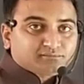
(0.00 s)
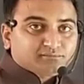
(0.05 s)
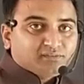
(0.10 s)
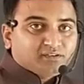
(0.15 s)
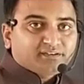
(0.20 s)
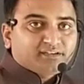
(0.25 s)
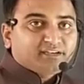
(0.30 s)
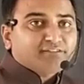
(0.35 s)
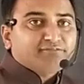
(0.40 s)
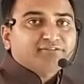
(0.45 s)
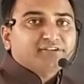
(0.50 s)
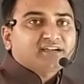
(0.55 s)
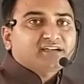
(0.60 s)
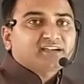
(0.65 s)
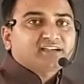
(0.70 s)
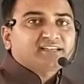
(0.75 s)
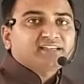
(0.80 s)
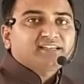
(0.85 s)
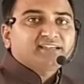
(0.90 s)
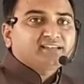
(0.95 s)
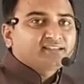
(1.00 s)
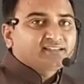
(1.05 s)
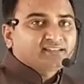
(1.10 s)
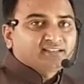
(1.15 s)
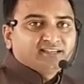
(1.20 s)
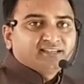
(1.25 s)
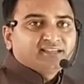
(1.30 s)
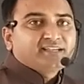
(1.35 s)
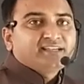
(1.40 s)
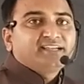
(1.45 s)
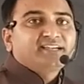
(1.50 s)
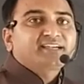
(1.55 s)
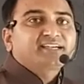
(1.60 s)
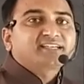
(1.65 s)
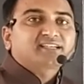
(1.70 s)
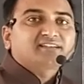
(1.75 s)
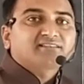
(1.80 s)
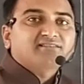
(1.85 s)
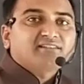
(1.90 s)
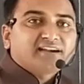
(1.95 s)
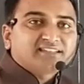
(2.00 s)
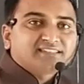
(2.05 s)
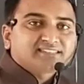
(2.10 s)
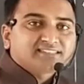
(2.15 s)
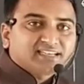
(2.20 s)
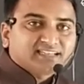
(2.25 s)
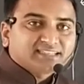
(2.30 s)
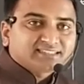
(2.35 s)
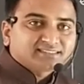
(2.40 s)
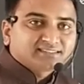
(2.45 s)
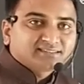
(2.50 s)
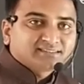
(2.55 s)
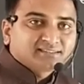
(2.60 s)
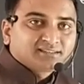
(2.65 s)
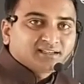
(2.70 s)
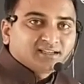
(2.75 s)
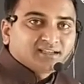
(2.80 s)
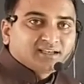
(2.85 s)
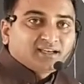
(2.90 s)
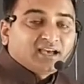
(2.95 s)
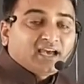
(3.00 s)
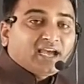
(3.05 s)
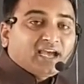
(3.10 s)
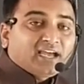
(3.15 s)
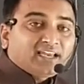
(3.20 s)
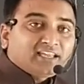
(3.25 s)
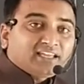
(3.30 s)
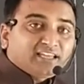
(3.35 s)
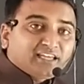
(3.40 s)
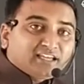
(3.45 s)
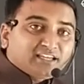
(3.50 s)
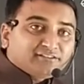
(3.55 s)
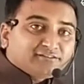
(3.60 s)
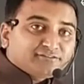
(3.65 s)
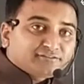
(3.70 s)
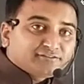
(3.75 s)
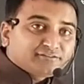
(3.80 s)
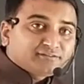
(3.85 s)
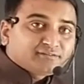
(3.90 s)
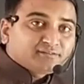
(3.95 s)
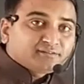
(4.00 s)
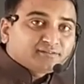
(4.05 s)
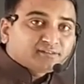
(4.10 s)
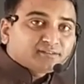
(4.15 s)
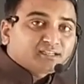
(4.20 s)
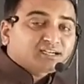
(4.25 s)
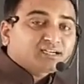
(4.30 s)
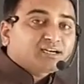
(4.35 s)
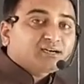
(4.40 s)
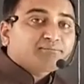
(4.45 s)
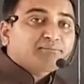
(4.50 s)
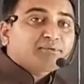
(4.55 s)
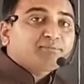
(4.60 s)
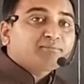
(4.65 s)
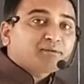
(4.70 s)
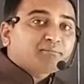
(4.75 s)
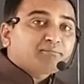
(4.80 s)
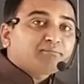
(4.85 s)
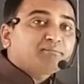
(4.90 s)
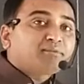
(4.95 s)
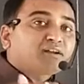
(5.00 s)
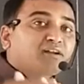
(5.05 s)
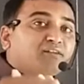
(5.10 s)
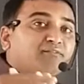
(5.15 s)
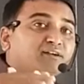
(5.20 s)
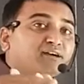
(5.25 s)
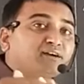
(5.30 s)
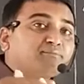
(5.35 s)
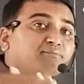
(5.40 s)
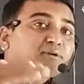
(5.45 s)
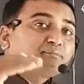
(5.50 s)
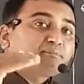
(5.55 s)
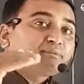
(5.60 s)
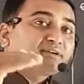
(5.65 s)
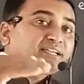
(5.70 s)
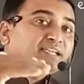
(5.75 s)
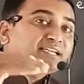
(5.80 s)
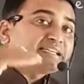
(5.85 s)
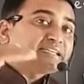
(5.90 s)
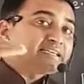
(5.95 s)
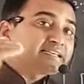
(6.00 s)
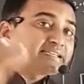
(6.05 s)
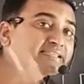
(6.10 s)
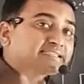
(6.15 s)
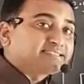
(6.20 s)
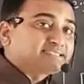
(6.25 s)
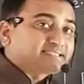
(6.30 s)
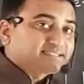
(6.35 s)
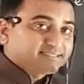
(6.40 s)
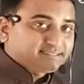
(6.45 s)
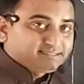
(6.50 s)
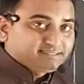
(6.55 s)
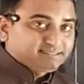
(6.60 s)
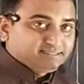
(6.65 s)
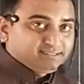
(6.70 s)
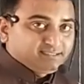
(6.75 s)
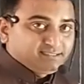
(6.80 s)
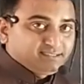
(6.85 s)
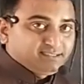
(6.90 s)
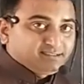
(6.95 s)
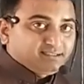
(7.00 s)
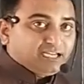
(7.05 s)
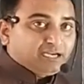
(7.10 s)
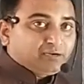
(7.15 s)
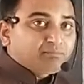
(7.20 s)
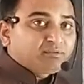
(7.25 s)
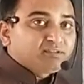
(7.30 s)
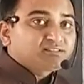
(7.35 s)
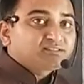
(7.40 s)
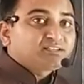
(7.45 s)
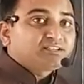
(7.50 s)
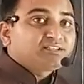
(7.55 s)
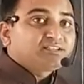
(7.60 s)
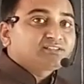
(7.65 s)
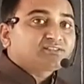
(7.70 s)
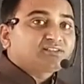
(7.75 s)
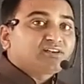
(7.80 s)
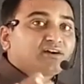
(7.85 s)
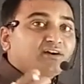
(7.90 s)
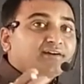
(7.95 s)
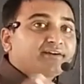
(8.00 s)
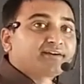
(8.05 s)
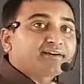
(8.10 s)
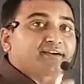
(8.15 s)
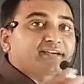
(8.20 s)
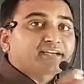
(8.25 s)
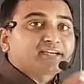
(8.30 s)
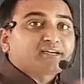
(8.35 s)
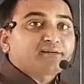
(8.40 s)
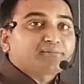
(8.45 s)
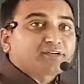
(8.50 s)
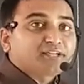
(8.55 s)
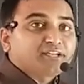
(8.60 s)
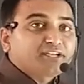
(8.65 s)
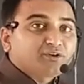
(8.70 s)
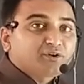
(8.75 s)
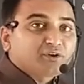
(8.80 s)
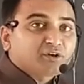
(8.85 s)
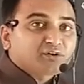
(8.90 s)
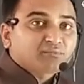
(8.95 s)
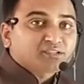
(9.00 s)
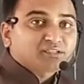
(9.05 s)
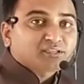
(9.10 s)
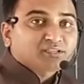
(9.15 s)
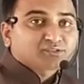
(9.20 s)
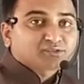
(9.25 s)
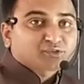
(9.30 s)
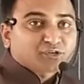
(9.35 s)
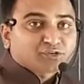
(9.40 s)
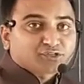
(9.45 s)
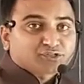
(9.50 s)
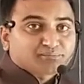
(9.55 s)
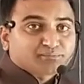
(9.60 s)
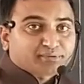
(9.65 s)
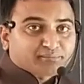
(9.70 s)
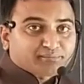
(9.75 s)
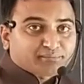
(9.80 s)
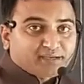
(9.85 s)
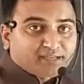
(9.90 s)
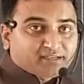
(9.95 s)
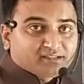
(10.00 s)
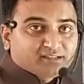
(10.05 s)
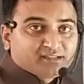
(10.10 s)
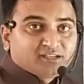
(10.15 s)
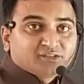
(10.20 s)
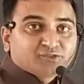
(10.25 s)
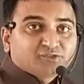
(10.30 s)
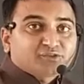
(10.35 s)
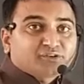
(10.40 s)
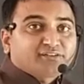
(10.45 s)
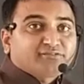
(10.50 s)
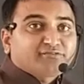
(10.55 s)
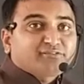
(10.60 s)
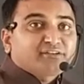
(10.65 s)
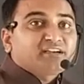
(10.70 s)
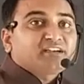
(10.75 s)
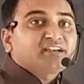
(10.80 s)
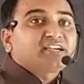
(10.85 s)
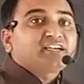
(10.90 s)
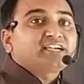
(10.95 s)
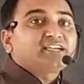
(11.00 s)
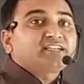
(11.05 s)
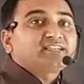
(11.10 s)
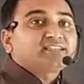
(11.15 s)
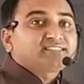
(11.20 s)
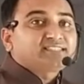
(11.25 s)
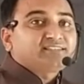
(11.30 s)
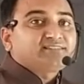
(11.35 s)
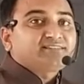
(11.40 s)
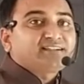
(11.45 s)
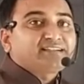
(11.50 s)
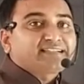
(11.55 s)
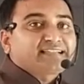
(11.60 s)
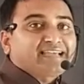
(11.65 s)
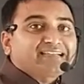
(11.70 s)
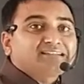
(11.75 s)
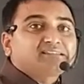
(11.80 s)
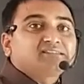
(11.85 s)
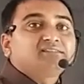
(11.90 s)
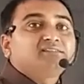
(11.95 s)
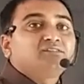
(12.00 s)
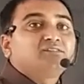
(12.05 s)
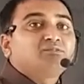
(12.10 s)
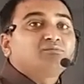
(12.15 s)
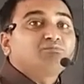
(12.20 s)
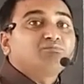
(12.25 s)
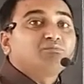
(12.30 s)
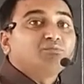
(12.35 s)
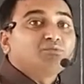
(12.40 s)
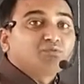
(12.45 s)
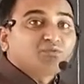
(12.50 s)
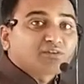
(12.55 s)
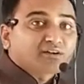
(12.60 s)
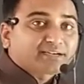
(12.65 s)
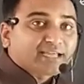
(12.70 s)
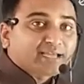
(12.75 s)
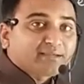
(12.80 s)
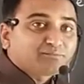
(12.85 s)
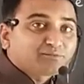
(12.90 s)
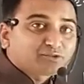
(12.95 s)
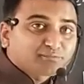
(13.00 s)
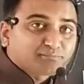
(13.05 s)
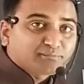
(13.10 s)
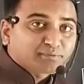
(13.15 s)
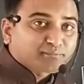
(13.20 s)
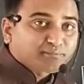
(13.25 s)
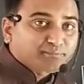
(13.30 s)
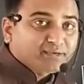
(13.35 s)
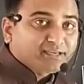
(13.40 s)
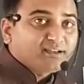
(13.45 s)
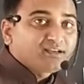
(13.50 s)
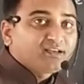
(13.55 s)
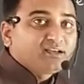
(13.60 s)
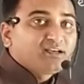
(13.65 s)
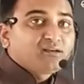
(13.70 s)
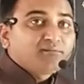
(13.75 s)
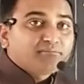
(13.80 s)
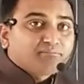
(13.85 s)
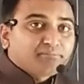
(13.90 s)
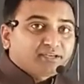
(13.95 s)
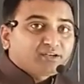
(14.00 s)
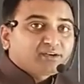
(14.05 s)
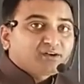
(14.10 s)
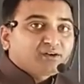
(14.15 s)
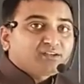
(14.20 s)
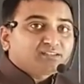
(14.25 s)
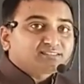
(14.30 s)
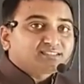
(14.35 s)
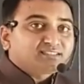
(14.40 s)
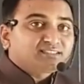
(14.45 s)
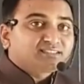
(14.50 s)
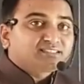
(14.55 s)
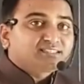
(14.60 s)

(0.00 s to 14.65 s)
definitely heat required is less. And if the number of cup of tea increases, That means it is the 100 cup tea your mother is going to prepare. So definitely she will take more time to prepare because she